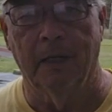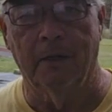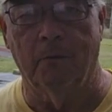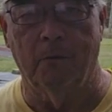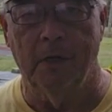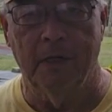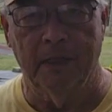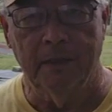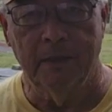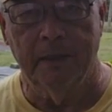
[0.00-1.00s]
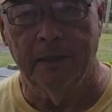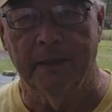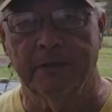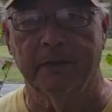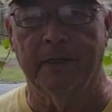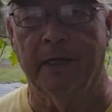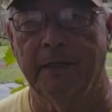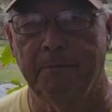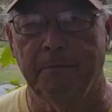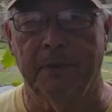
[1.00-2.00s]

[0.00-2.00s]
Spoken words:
One is that I